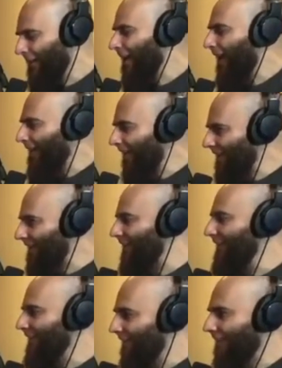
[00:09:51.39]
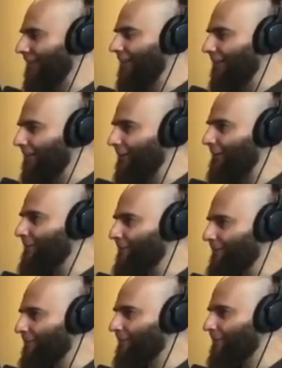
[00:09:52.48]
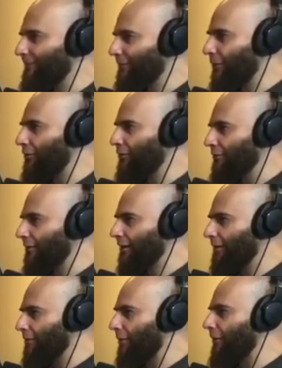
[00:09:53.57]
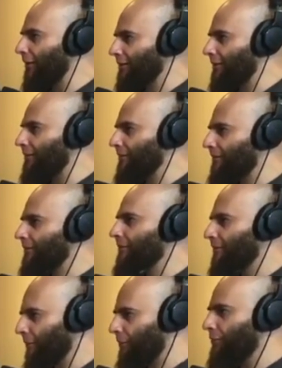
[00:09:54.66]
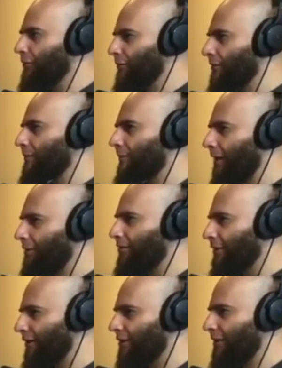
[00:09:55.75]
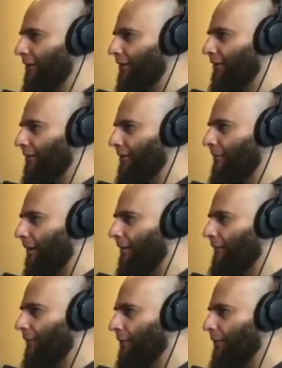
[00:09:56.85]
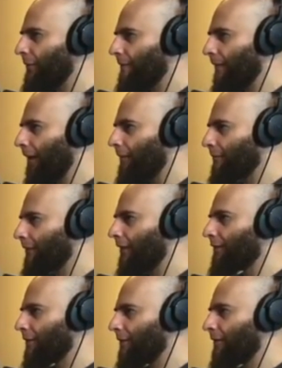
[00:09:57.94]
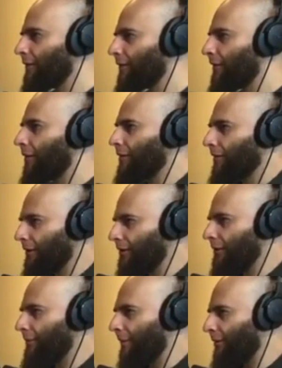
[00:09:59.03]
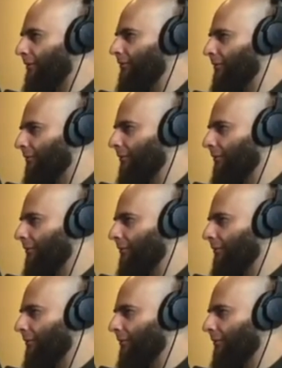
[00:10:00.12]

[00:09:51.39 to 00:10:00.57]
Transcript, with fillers: yeah, I, I think that um, those so as a someone who's monergistic in in my view, I'm left to utterly depend on